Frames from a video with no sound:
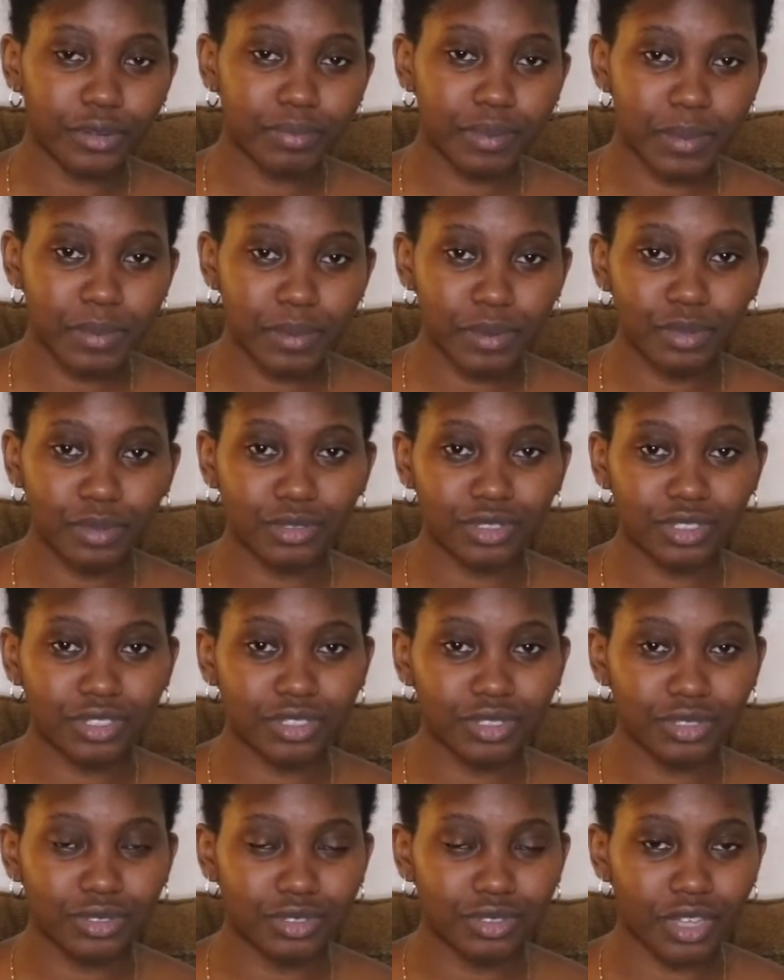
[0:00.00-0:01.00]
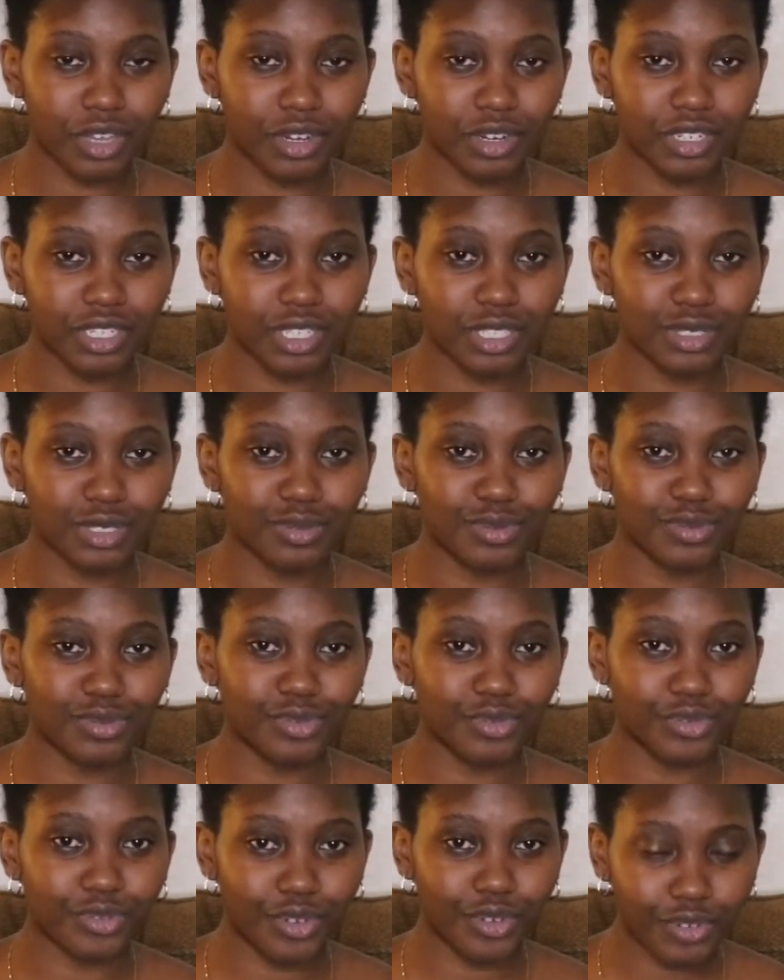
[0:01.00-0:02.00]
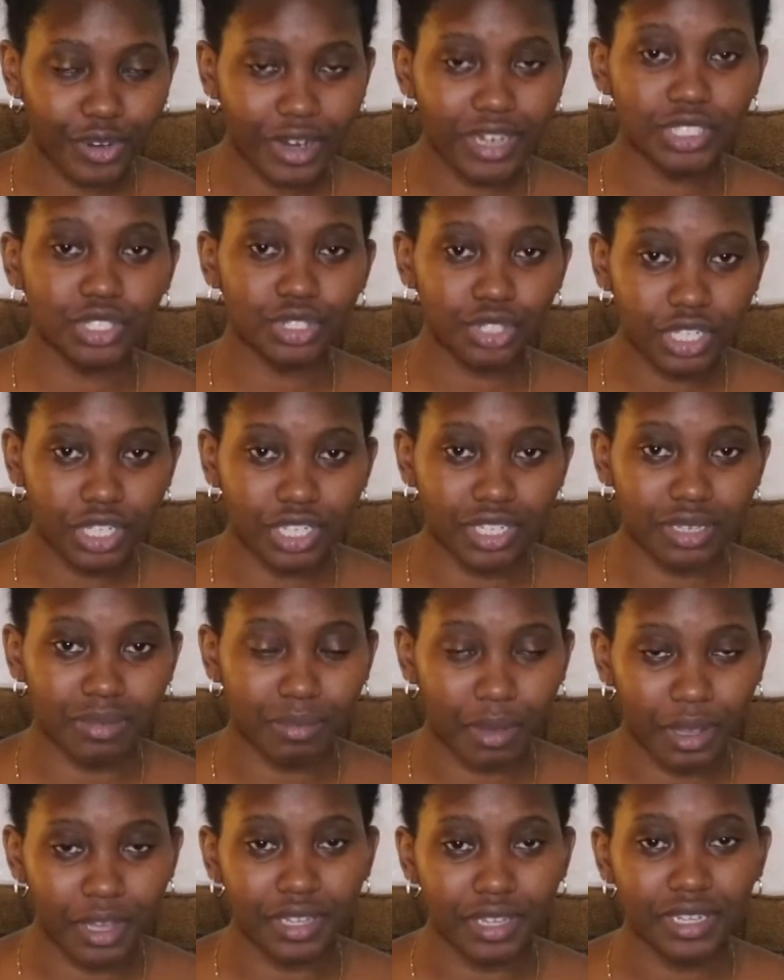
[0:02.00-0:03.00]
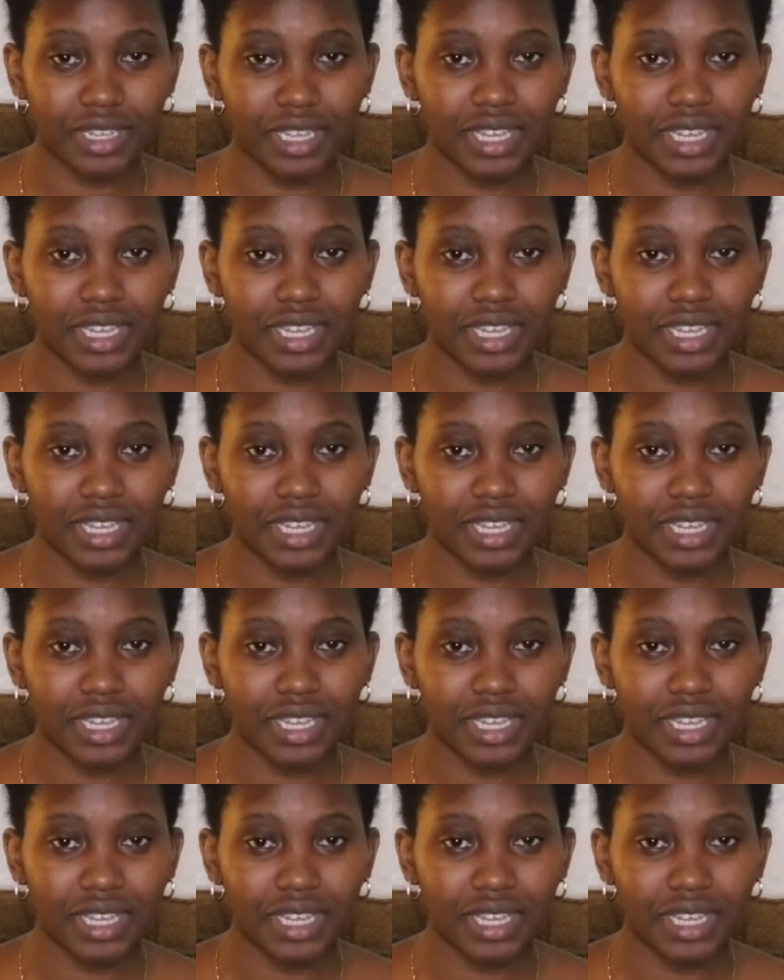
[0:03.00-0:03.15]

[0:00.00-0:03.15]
people who stutter is very tricky, but